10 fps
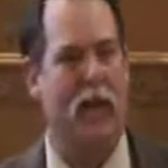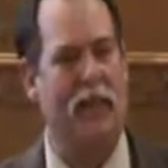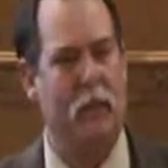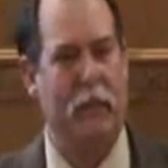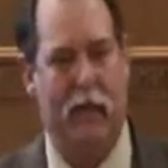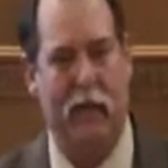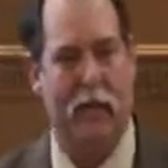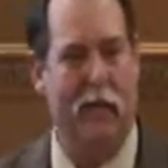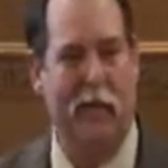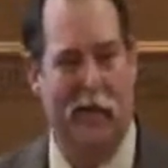Well, that's going to be, I
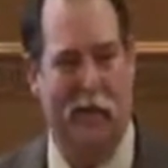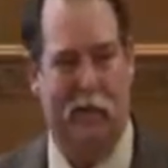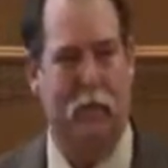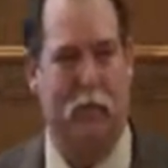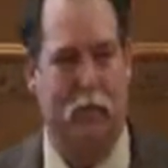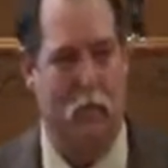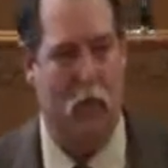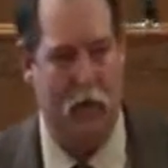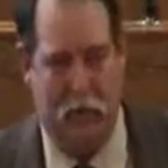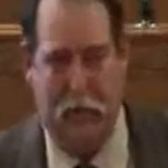
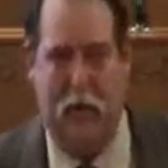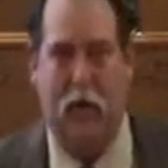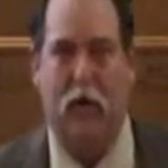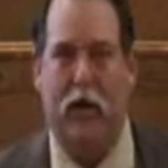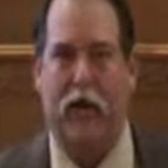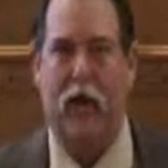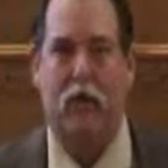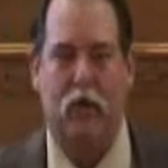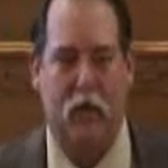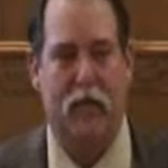wander around. Okay,
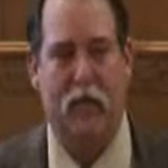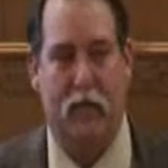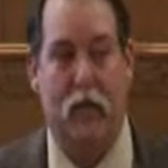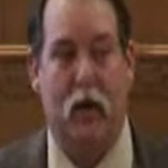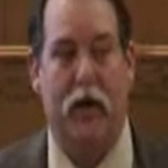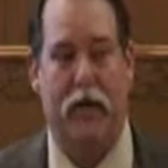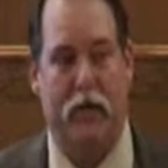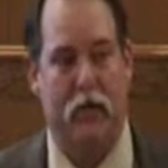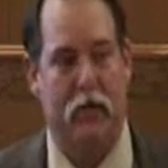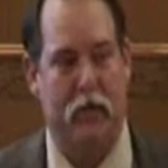I'll try to stay right
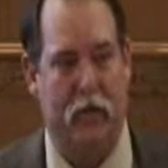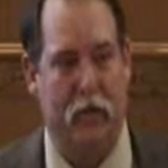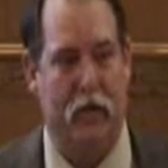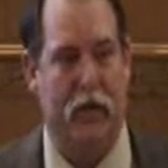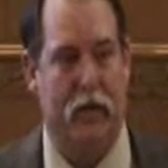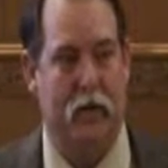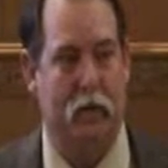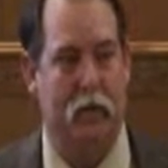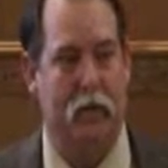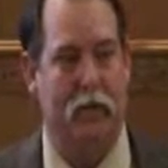here in the lineup.
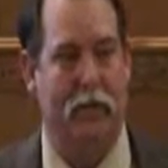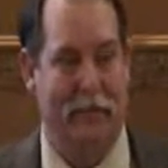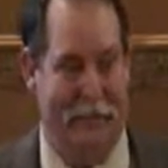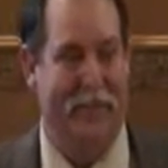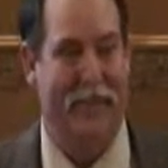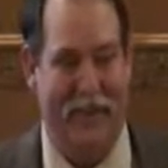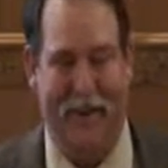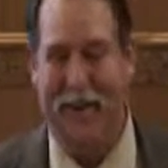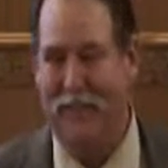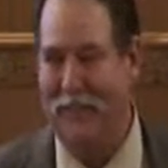I
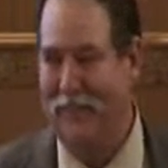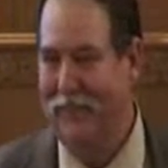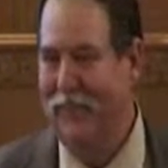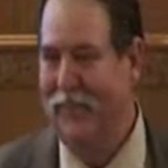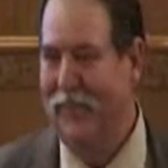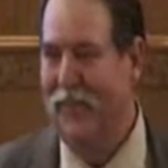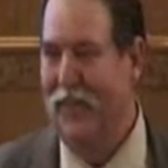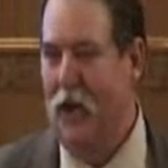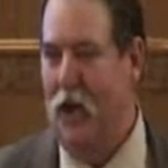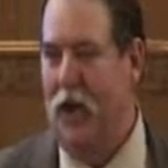got you.
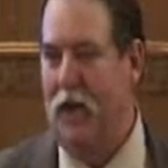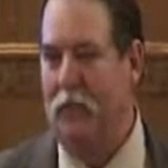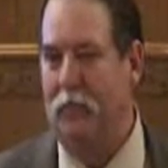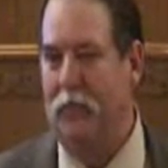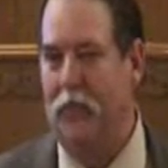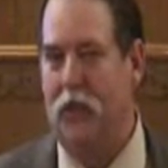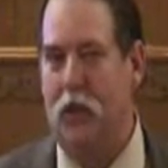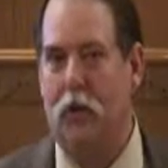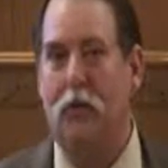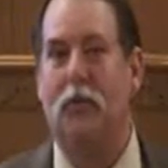All right,
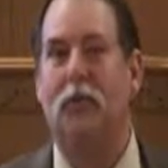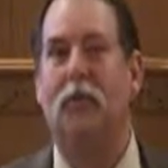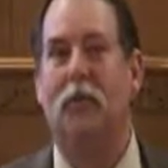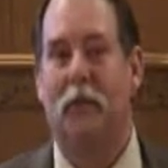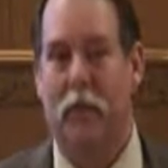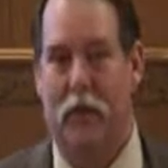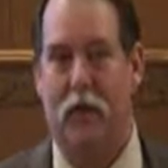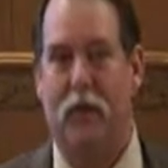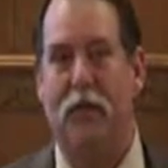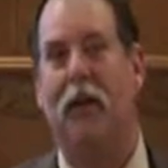so we
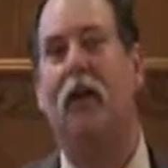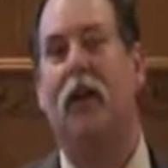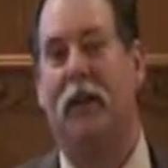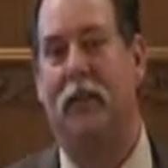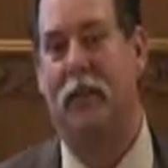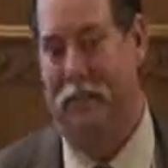good? Okay.